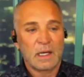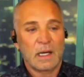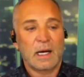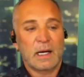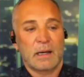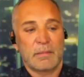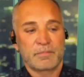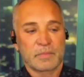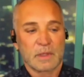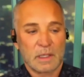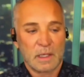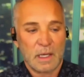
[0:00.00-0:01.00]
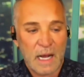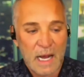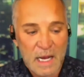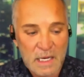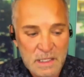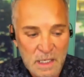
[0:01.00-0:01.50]

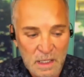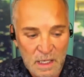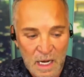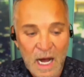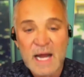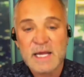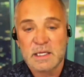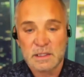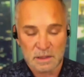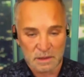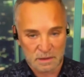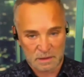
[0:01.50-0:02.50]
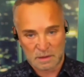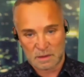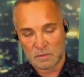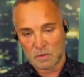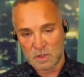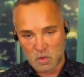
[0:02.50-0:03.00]
And I
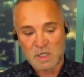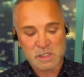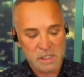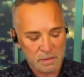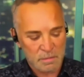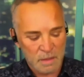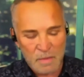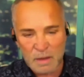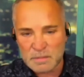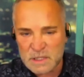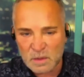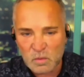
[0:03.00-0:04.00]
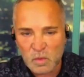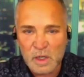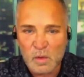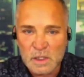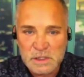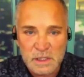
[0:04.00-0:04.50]
was watching it. My mom said, "What are you
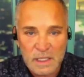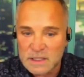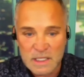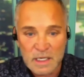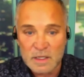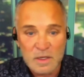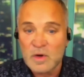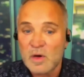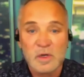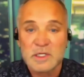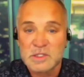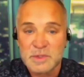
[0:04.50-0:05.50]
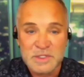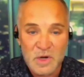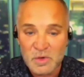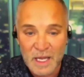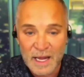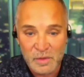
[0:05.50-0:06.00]
watching?" And I said, "I don't know," because there was
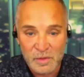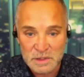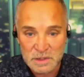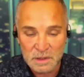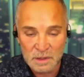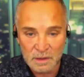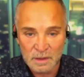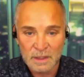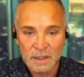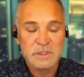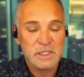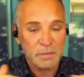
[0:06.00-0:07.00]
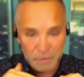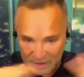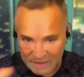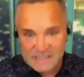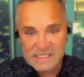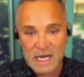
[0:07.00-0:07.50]
no language. It was
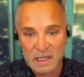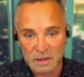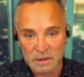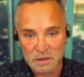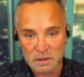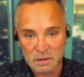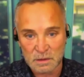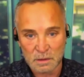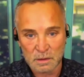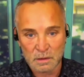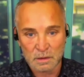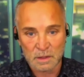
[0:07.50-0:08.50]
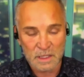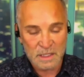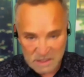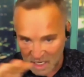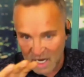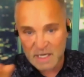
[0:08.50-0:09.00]
completely silent. The
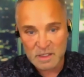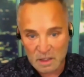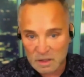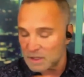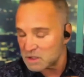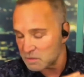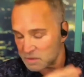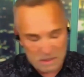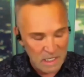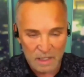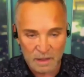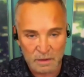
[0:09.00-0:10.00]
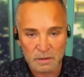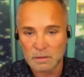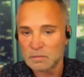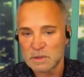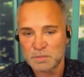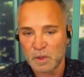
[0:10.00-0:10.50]
entire documentary was silent.
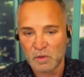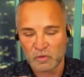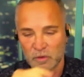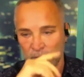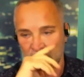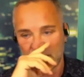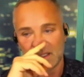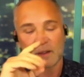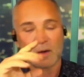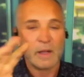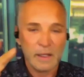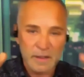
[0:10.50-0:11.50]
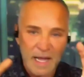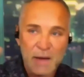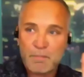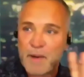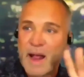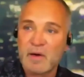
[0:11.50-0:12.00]
It's beautiful. Oh, it
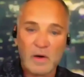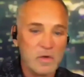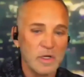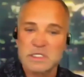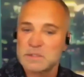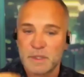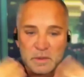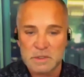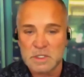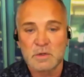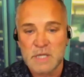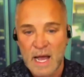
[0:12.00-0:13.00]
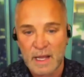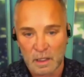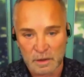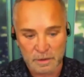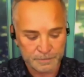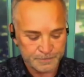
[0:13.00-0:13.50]
had background noises, but there was no dialogue.